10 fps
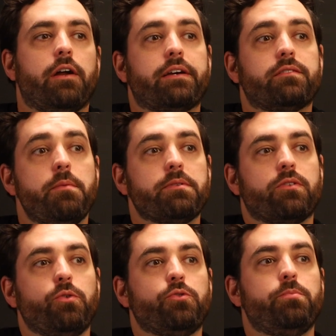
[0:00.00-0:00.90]
Now next up is
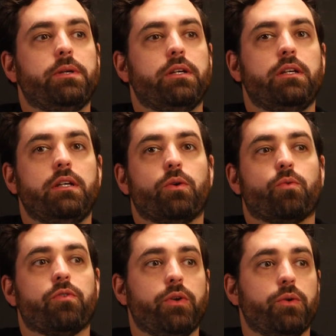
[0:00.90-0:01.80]
going to be
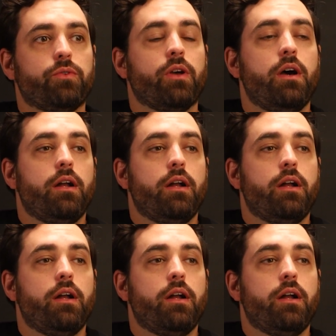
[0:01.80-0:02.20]
reviews.